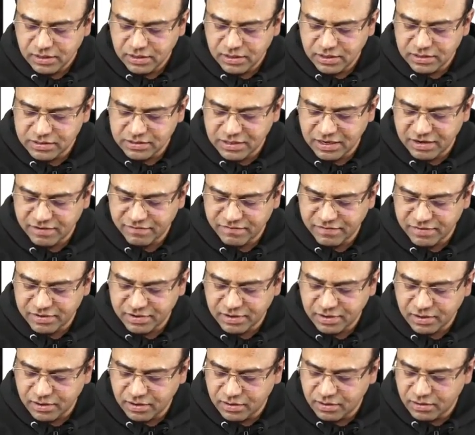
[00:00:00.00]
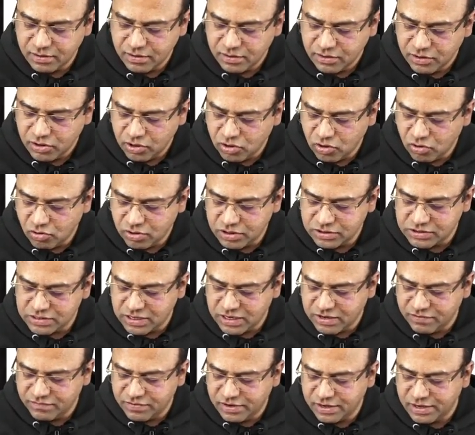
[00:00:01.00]
This is the left ventricle, you notice
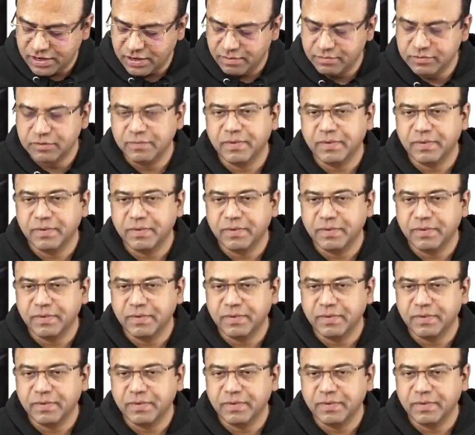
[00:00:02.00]
the left atrium